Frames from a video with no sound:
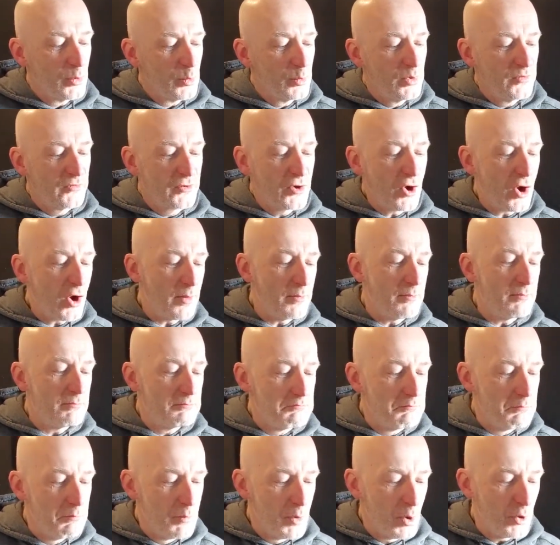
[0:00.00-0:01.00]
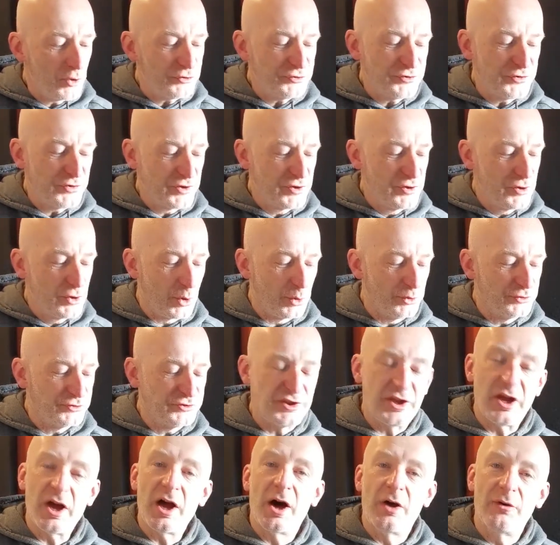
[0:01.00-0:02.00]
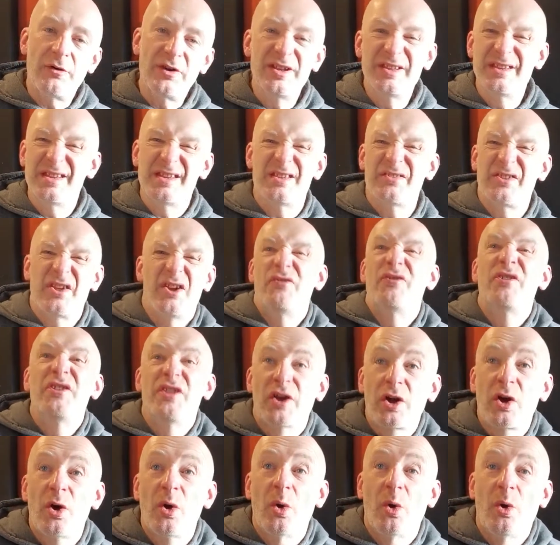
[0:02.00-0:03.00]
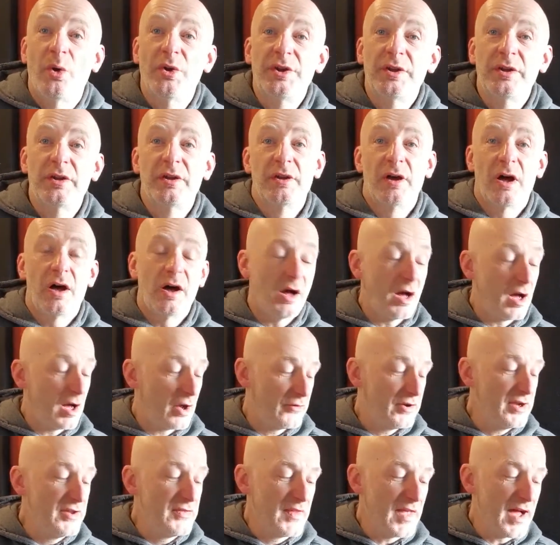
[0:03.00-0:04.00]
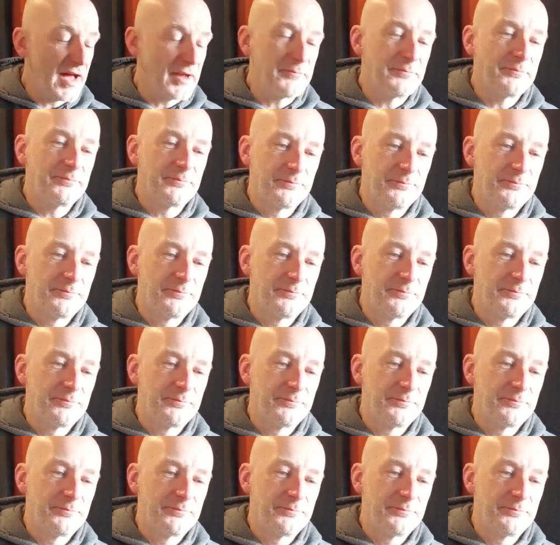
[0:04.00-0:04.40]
we've got most of the notes that are in the chord are in that